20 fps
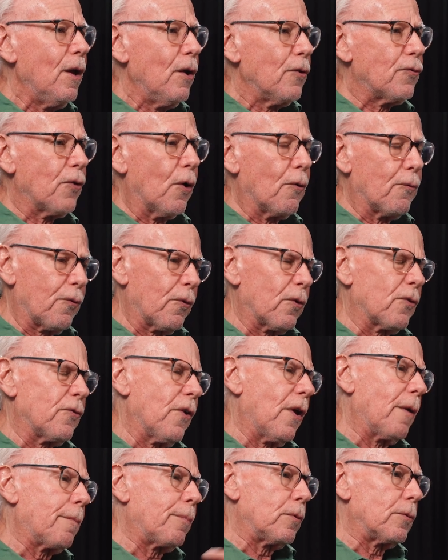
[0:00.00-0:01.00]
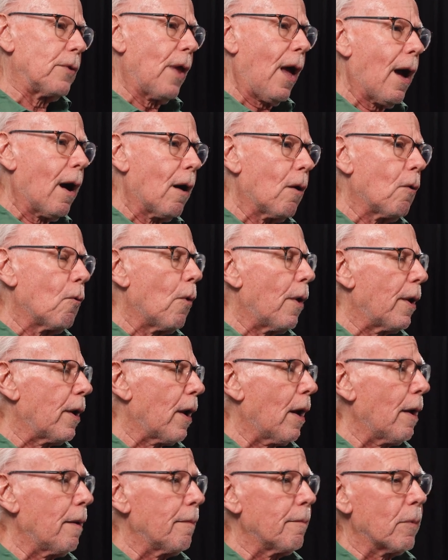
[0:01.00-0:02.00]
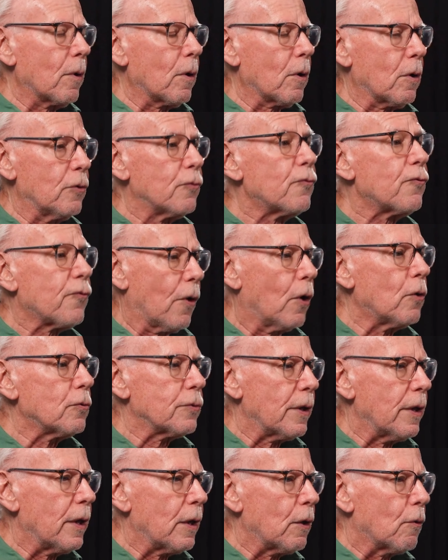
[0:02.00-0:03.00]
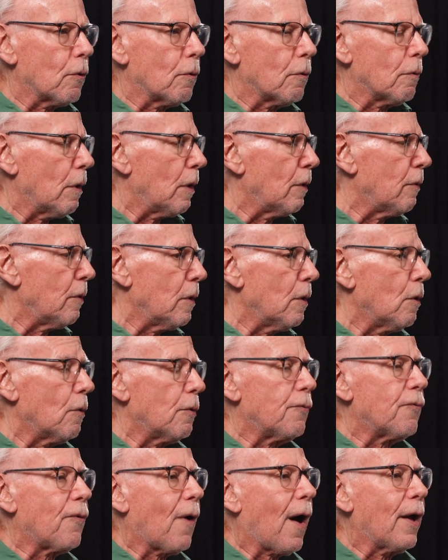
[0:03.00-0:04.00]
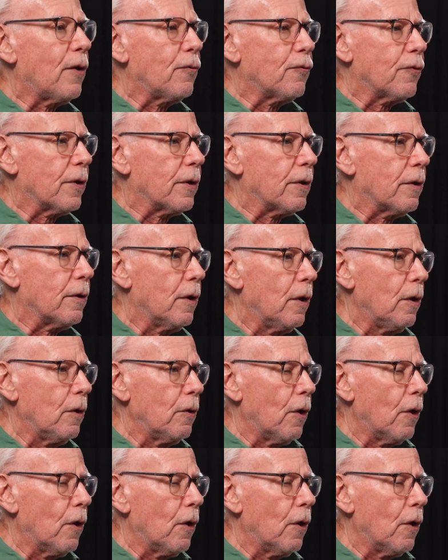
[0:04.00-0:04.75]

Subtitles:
So for example, now when I'm consulting or advising